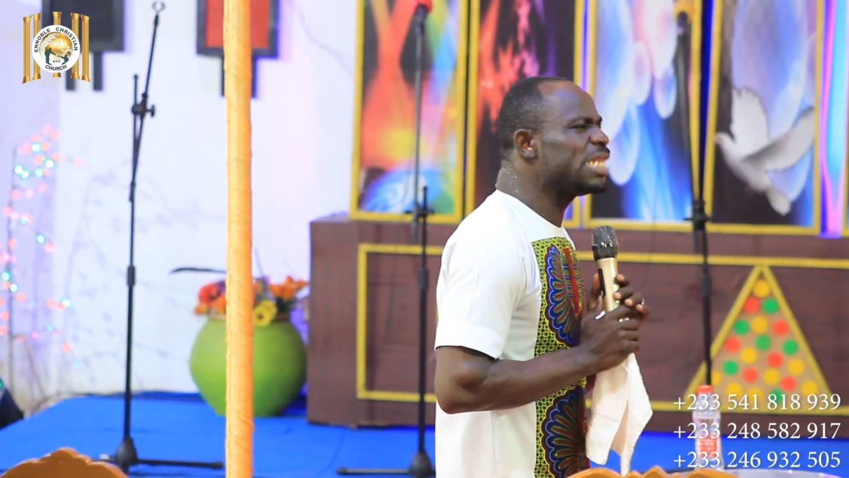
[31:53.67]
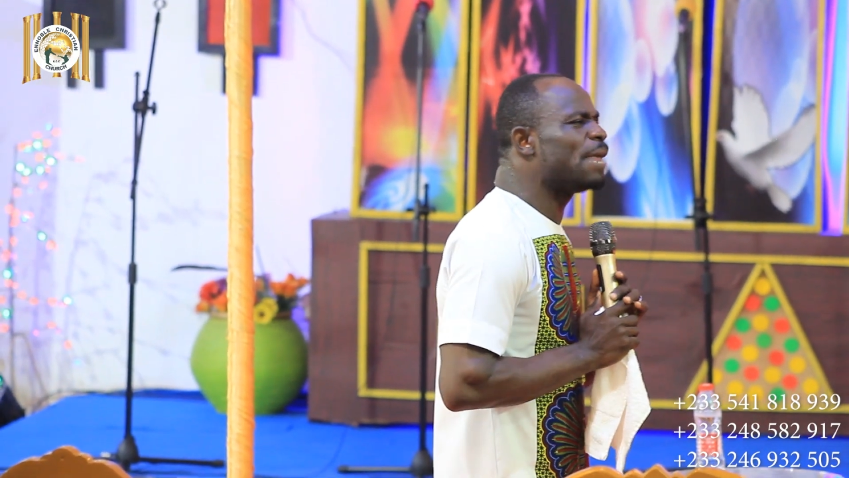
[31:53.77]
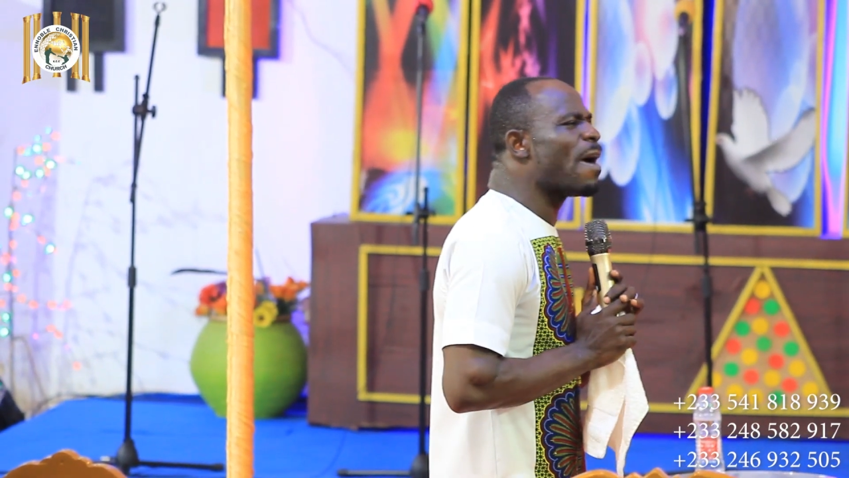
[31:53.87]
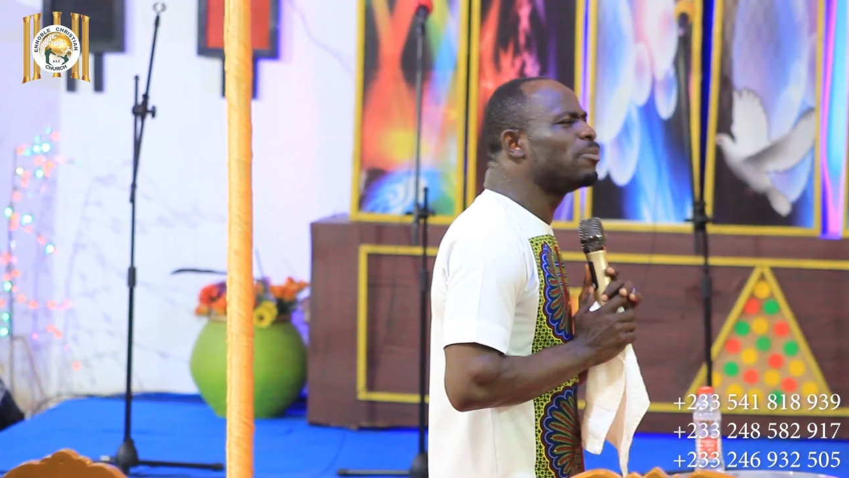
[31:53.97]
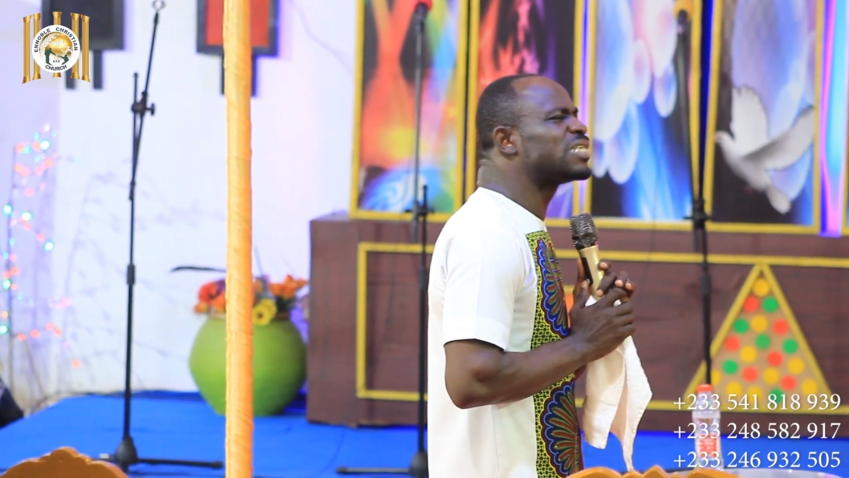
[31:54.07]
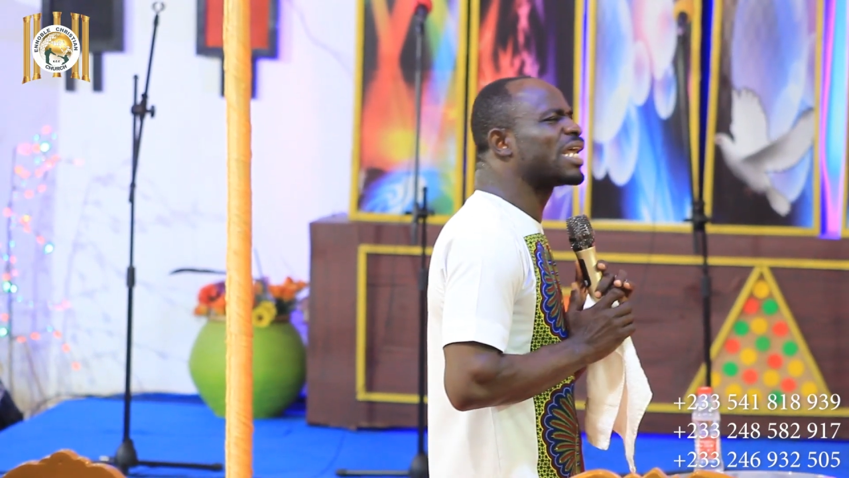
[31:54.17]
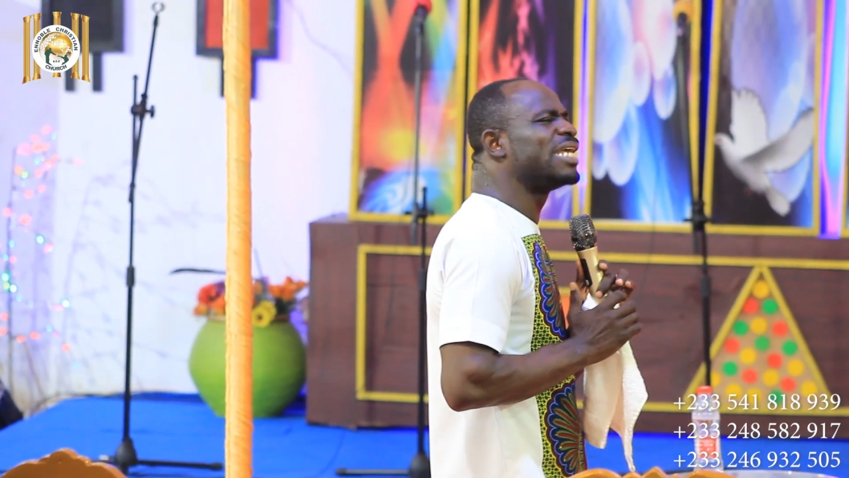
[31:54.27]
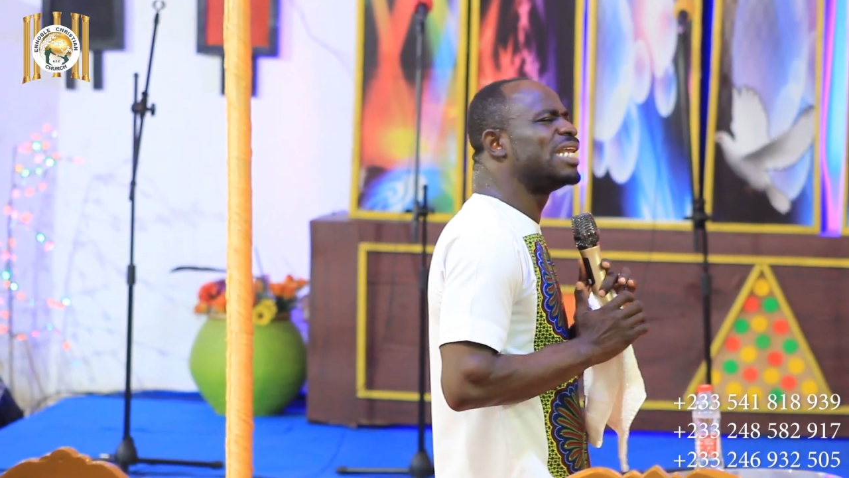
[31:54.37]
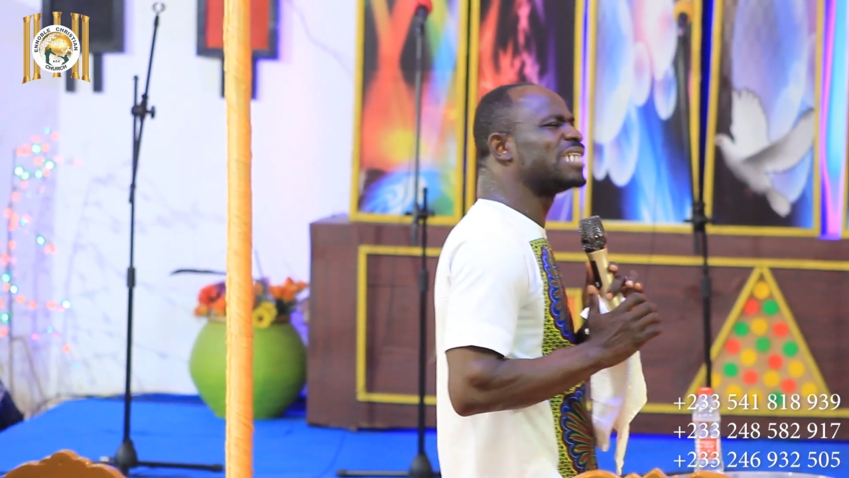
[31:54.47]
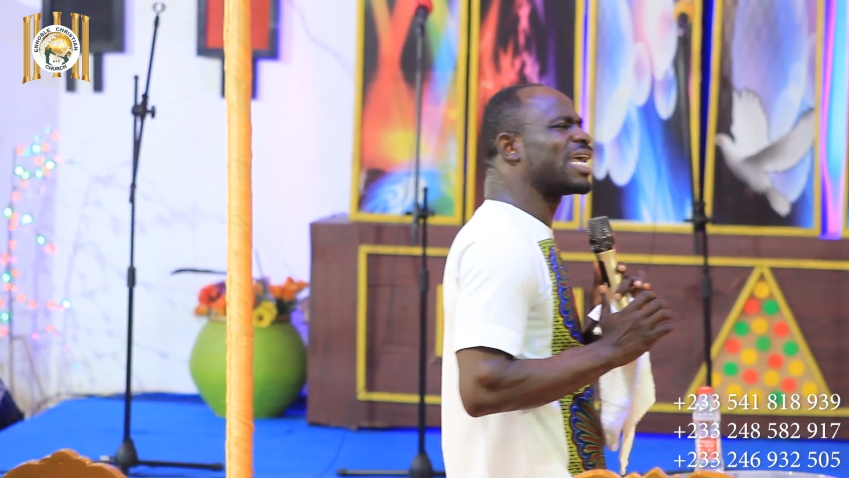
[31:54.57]
The Bible said
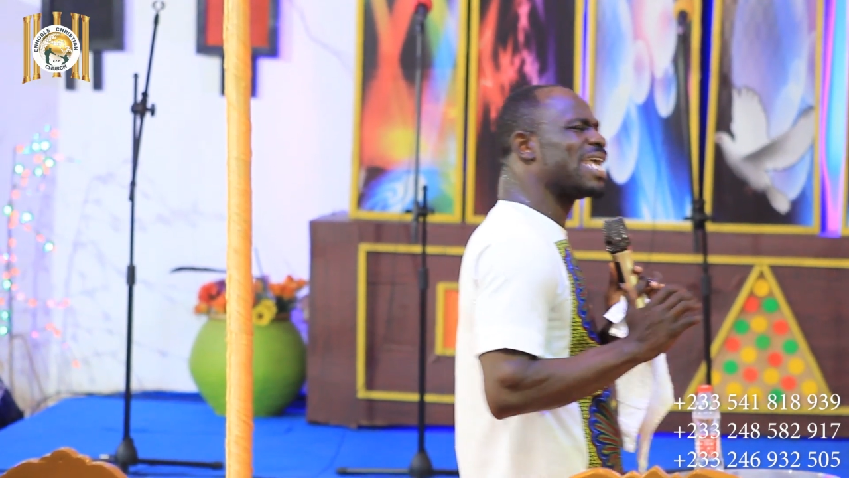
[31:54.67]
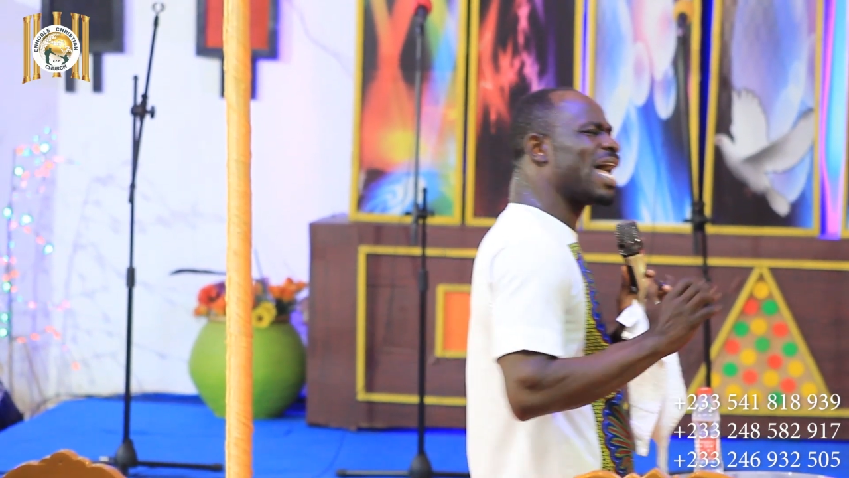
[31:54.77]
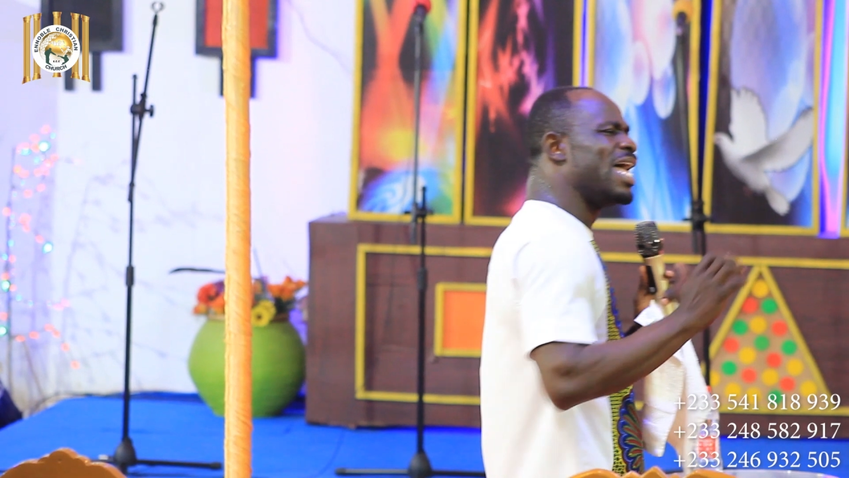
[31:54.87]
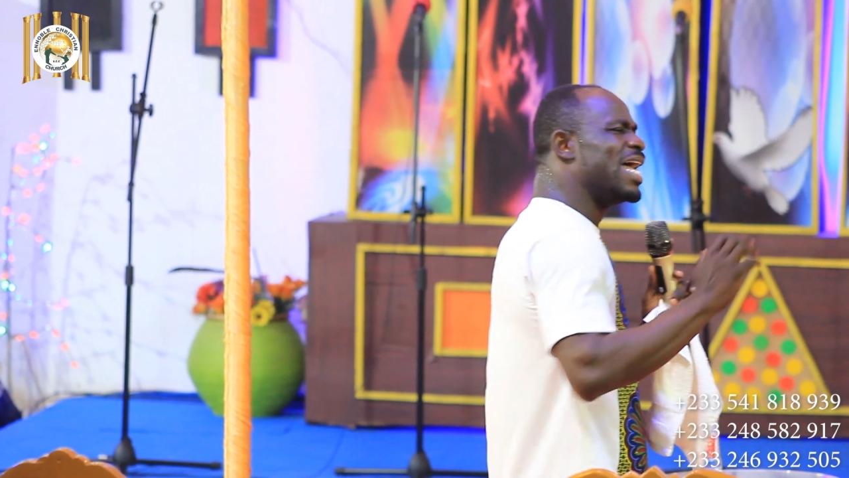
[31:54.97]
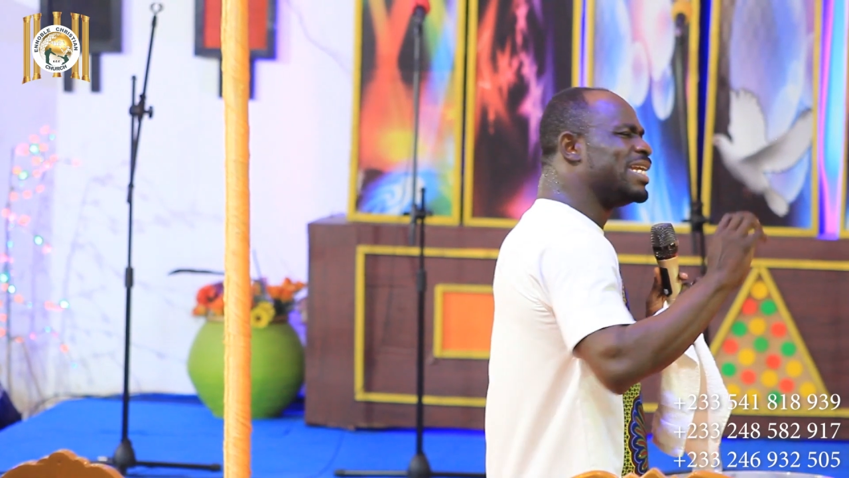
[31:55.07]
King Ezekiel